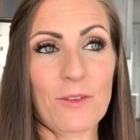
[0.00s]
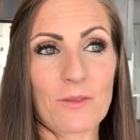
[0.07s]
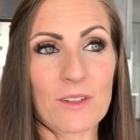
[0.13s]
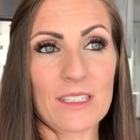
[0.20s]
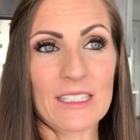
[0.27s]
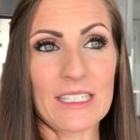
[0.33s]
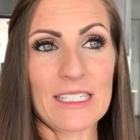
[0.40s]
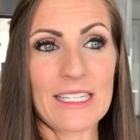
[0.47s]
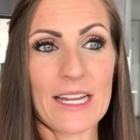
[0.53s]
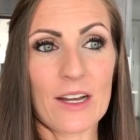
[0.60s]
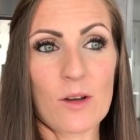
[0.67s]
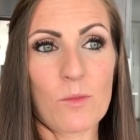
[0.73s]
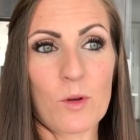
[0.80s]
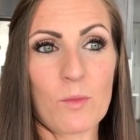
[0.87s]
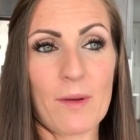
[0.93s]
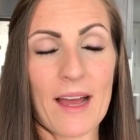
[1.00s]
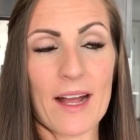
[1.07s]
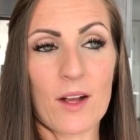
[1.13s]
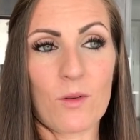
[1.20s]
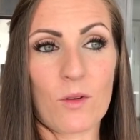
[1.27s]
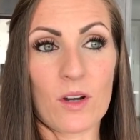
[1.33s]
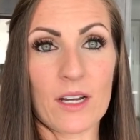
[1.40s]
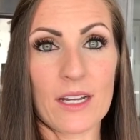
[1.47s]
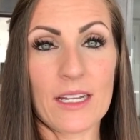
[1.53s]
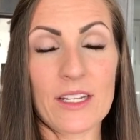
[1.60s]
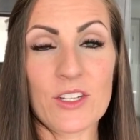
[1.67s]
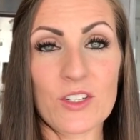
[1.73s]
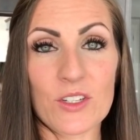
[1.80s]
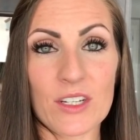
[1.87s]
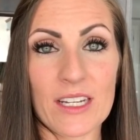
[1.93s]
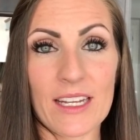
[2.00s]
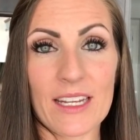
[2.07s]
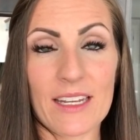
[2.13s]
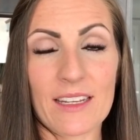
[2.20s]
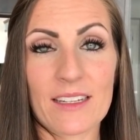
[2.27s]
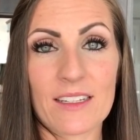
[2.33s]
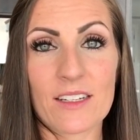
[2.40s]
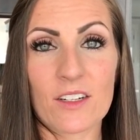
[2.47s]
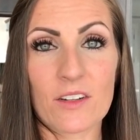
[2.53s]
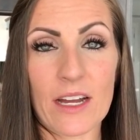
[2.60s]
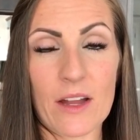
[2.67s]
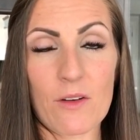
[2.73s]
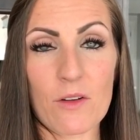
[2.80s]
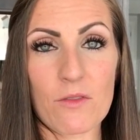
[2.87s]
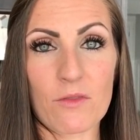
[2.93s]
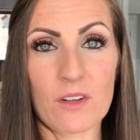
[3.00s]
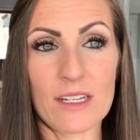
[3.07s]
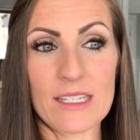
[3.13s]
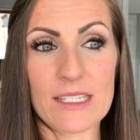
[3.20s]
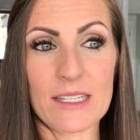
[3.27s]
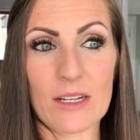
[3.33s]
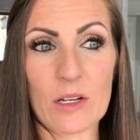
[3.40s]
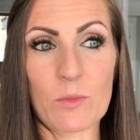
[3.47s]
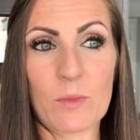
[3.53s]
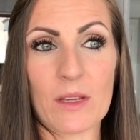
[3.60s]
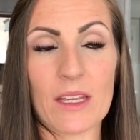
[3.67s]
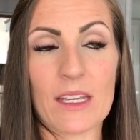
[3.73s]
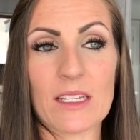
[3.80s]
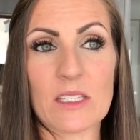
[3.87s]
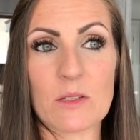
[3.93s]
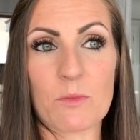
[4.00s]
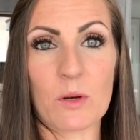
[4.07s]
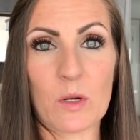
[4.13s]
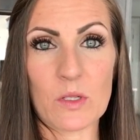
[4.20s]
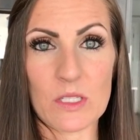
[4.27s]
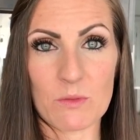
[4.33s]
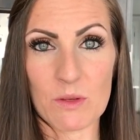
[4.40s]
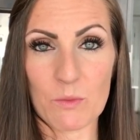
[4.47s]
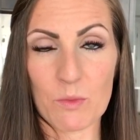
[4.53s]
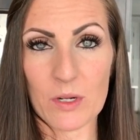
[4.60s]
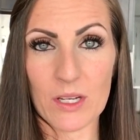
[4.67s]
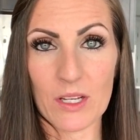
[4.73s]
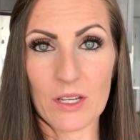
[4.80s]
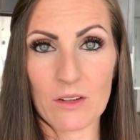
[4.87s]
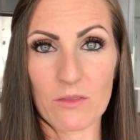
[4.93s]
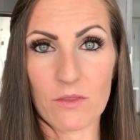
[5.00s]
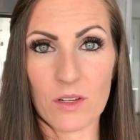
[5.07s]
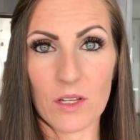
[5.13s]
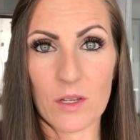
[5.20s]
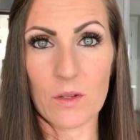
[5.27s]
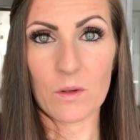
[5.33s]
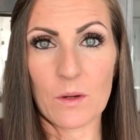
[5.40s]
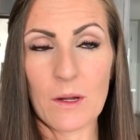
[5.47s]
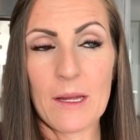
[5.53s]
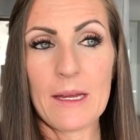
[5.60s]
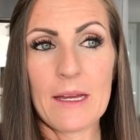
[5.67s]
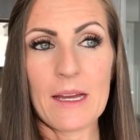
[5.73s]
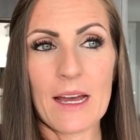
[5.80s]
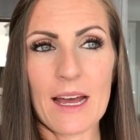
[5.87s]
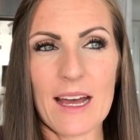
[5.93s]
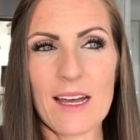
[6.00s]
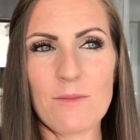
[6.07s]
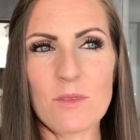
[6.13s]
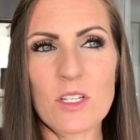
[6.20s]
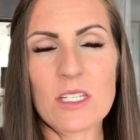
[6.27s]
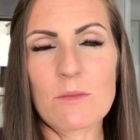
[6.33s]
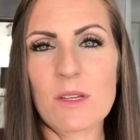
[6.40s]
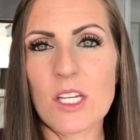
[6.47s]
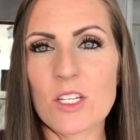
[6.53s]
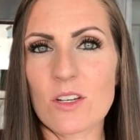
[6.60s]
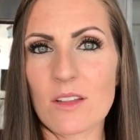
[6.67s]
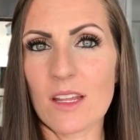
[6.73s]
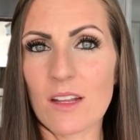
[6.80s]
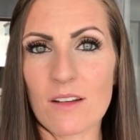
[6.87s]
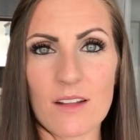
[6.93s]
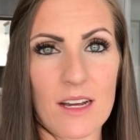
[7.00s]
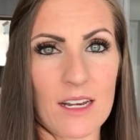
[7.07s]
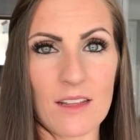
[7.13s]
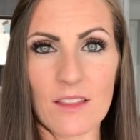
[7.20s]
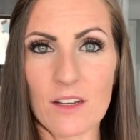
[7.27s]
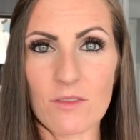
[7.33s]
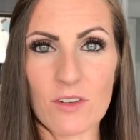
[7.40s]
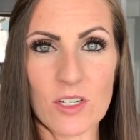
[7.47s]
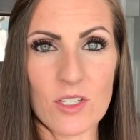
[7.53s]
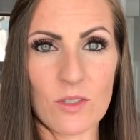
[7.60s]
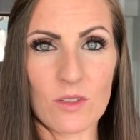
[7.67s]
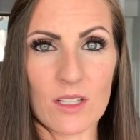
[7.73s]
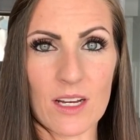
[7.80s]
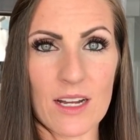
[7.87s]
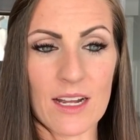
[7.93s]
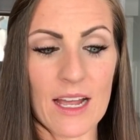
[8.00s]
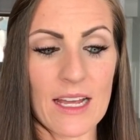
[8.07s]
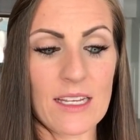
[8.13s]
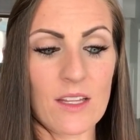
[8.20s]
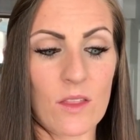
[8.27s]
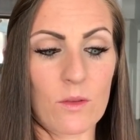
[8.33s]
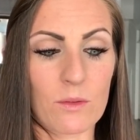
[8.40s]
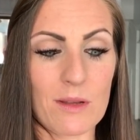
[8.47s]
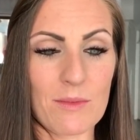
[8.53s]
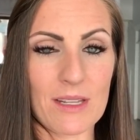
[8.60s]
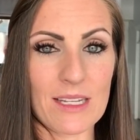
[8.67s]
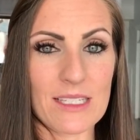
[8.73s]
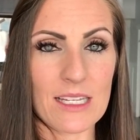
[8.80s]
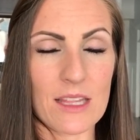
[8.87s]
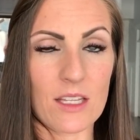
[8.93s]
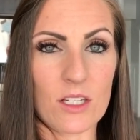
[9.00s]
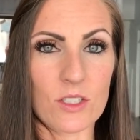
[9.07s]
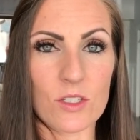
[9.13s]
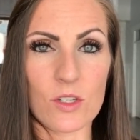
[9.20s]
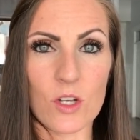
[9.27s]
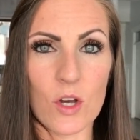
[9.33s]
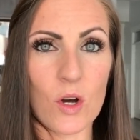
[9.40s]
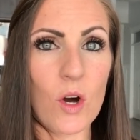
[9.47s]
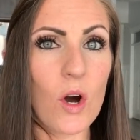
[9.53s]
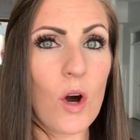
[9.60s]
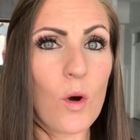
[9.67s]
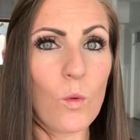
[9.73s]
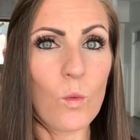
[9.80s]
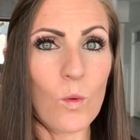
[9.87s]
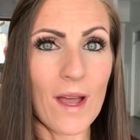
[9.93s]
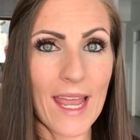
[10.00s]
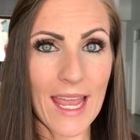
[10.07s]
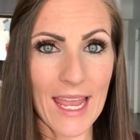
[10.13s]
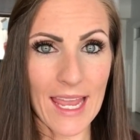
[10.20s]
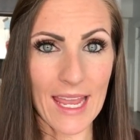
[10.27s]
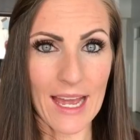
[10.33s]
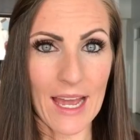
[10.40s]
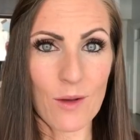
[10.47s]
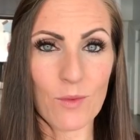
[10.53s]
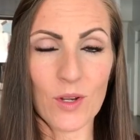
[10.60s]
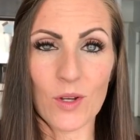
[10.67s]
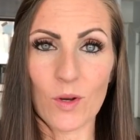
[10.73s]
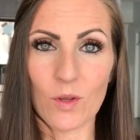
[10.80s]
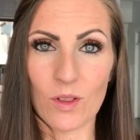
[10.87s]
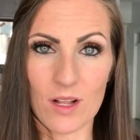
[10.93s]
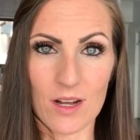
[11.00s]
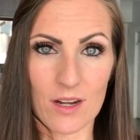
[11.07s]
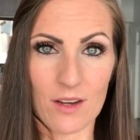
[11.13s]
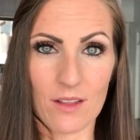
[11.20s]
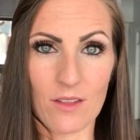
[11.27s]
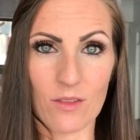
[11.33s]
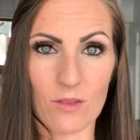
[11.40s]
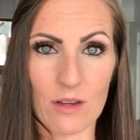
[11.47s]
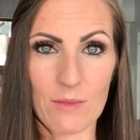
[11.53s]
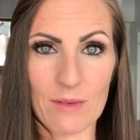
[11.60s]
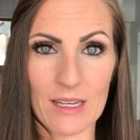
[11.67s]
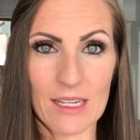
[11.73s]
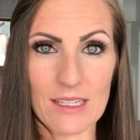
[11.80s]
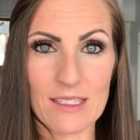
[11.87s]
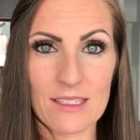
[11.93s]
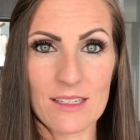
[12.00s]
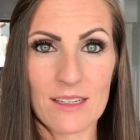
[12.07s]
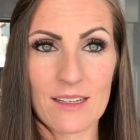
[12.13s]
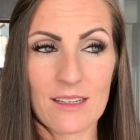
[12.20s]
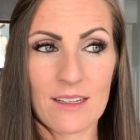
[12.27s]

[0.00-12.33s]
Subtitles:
a really terrible back or injury, cryo-freeze therapy is supposed to be pretty good for you. Just make sure that you're not in there for too long. I did 3 minutes and there's no way I would go longer than 3 minutes